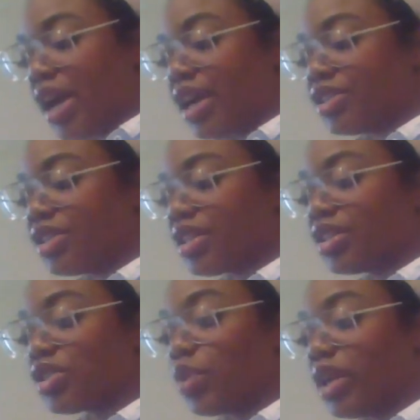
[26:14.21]
And she's in
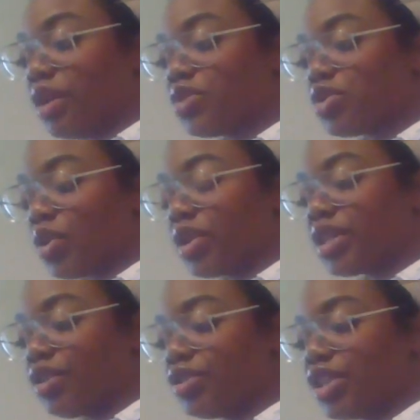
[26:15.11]
this Queen of Swords
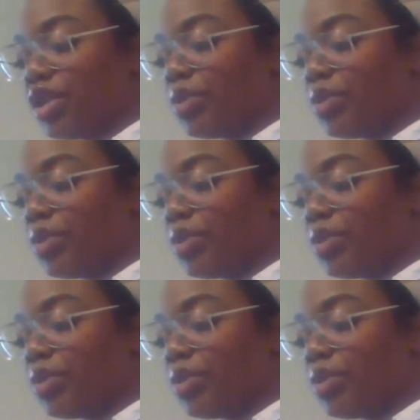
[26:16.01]
energy,